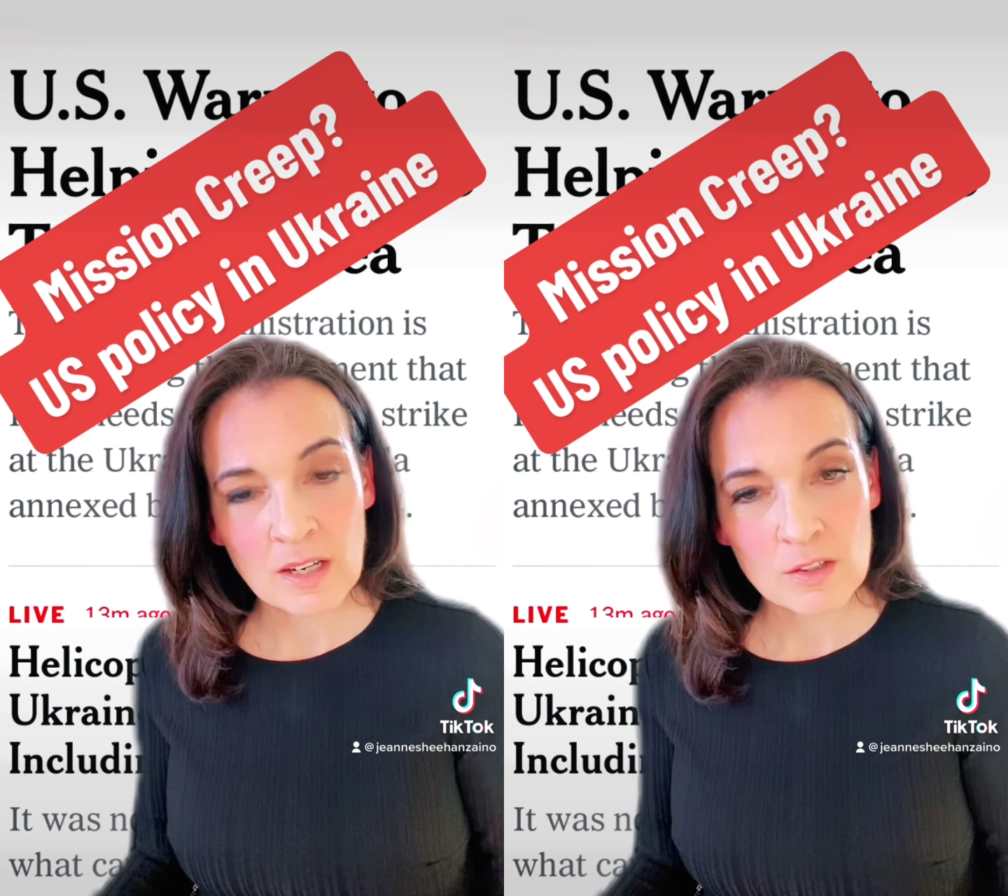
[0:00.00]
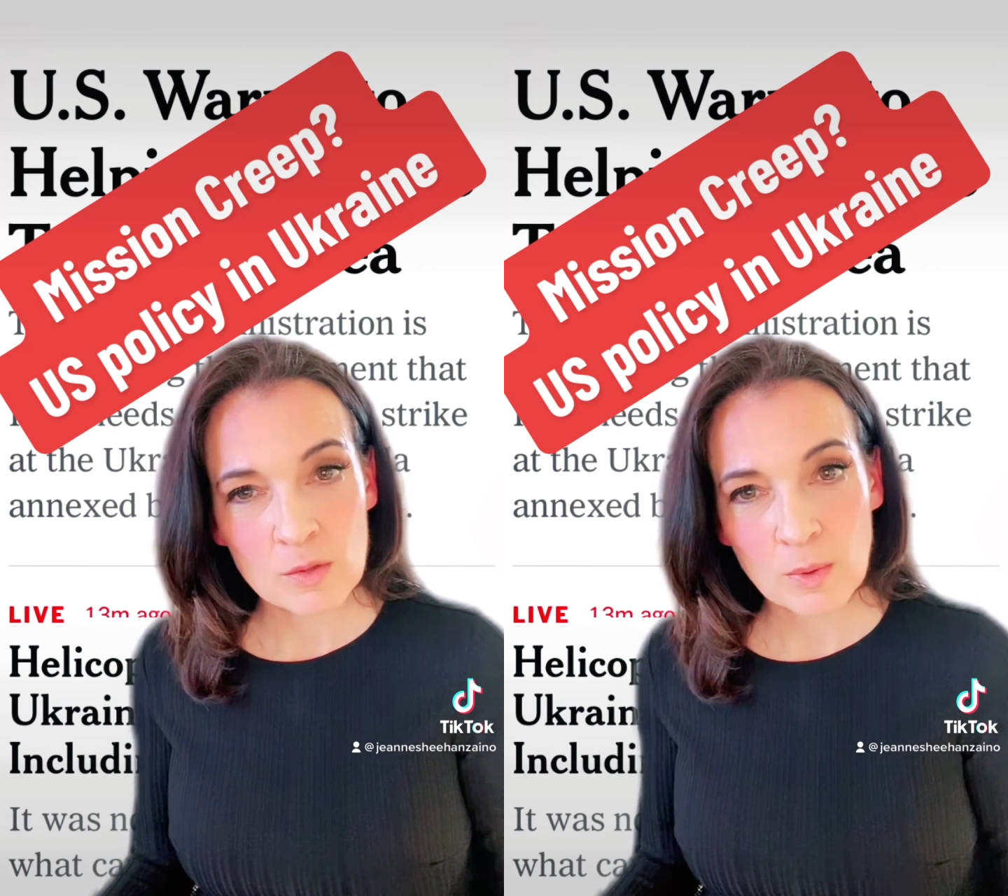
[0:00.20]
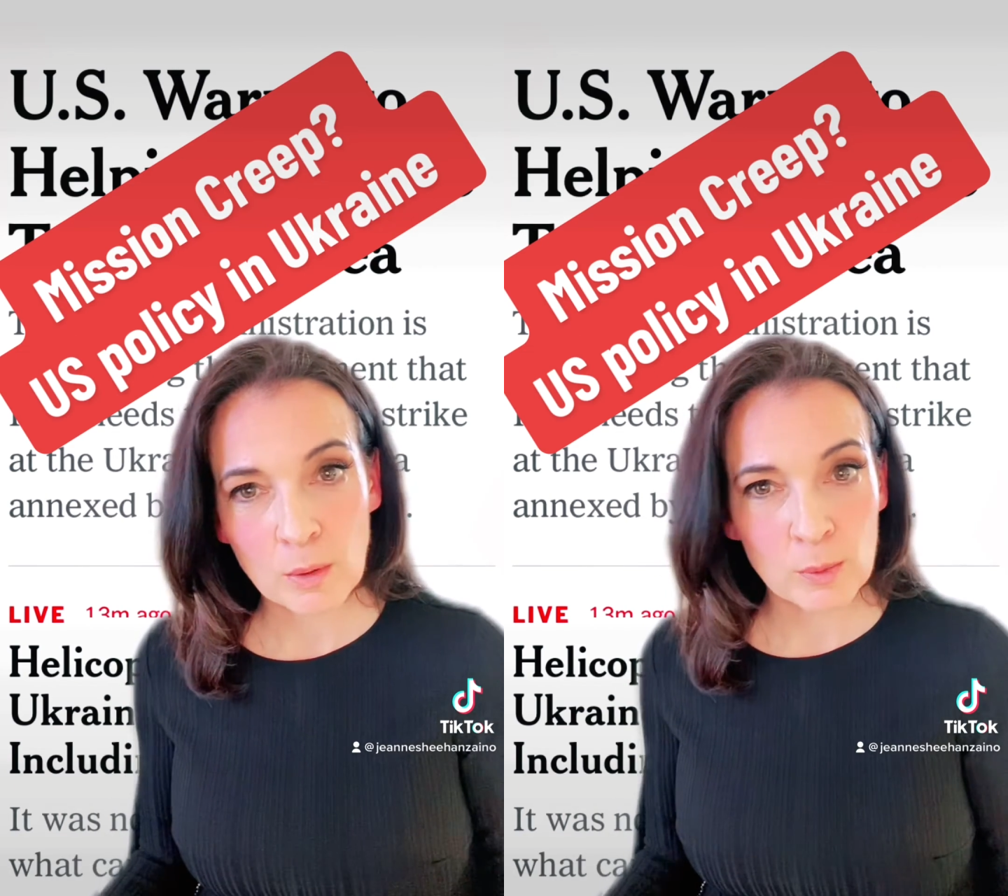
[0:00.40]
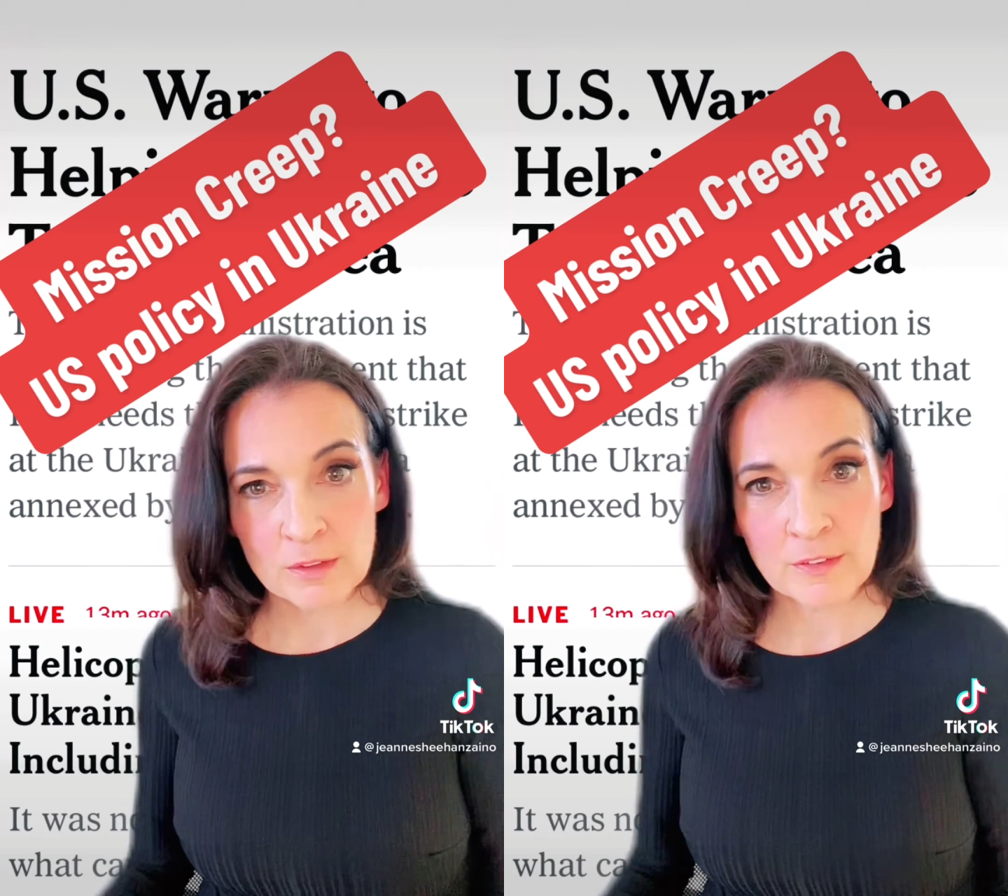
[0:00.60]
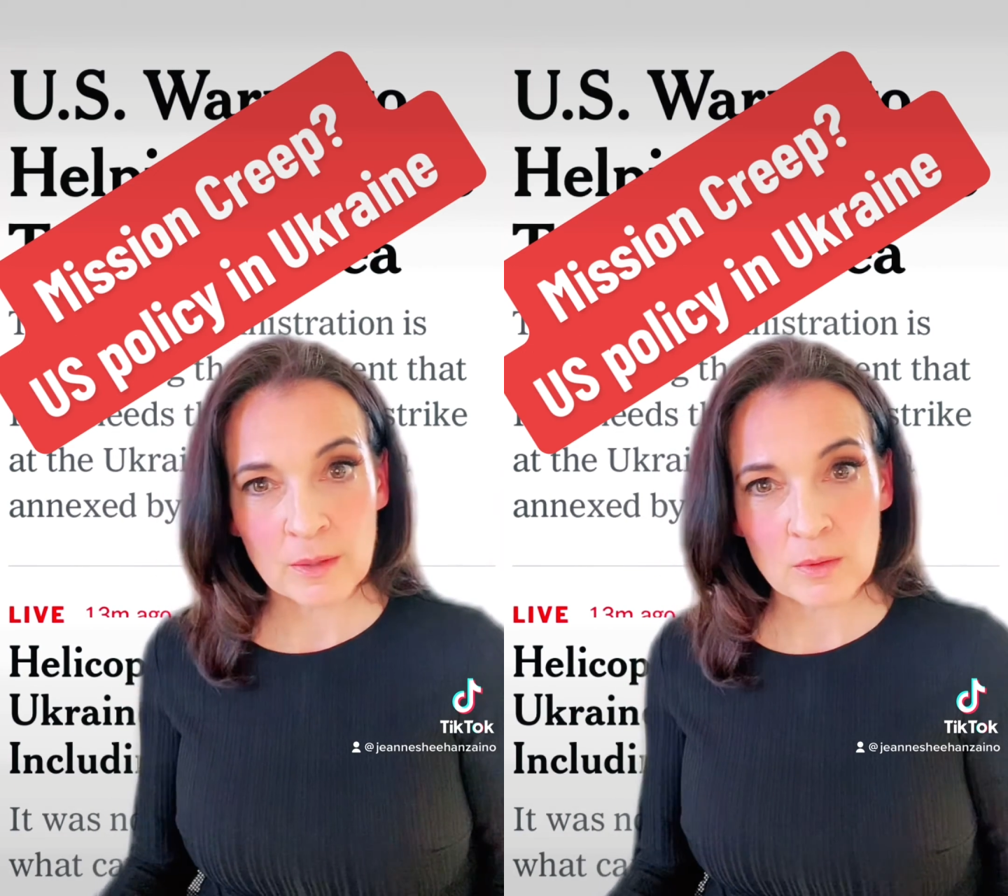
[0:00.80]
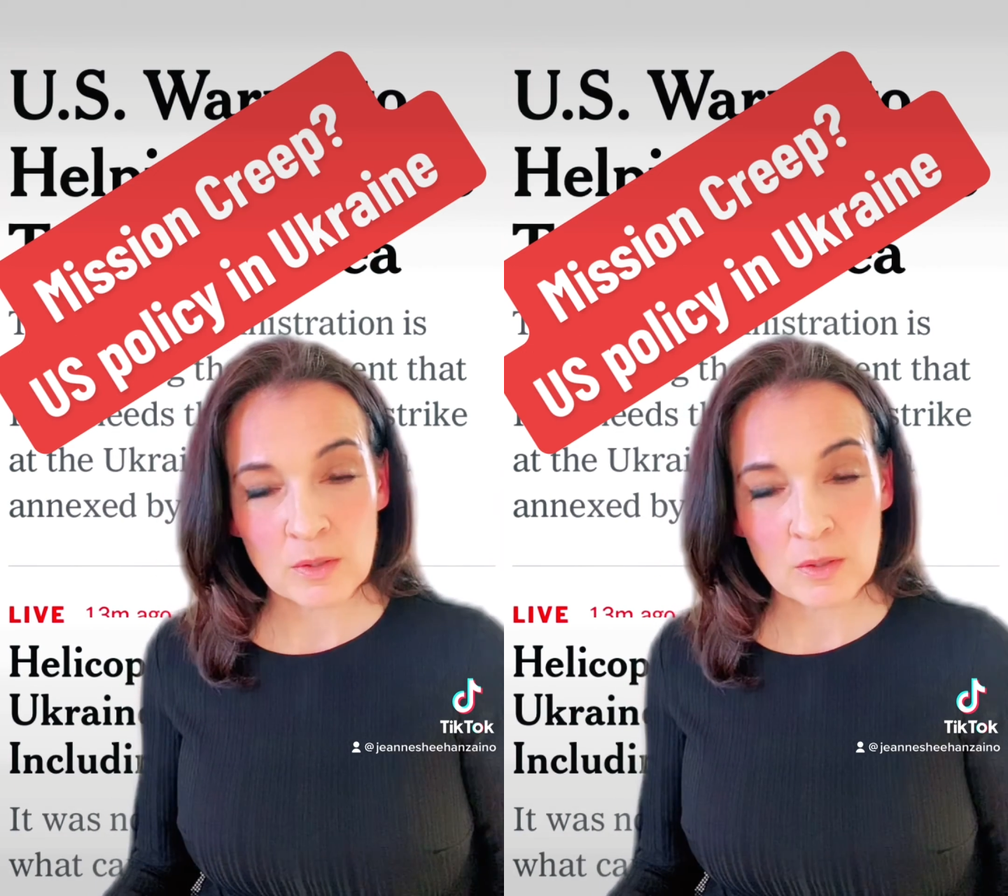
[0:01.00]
as to where we found